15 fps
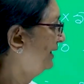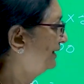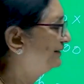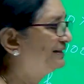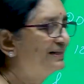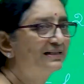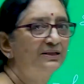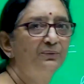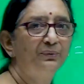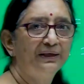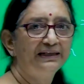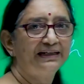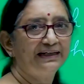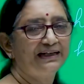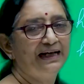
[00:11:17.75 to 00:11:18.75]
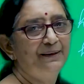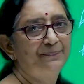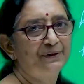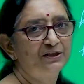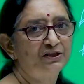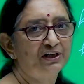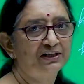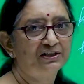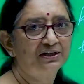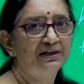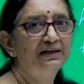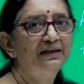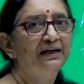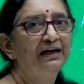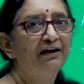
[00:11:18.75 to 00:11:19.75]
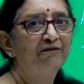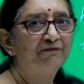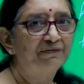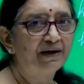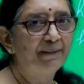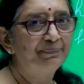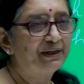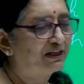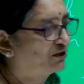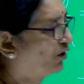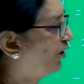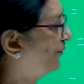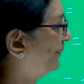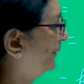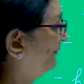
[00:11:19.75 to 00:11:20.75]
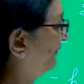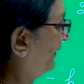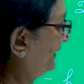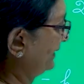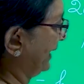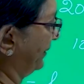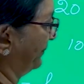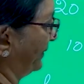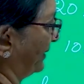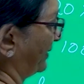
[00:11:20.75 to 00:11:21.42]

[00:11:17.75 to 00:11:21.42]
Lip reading: this vertical projection from the top of a tower.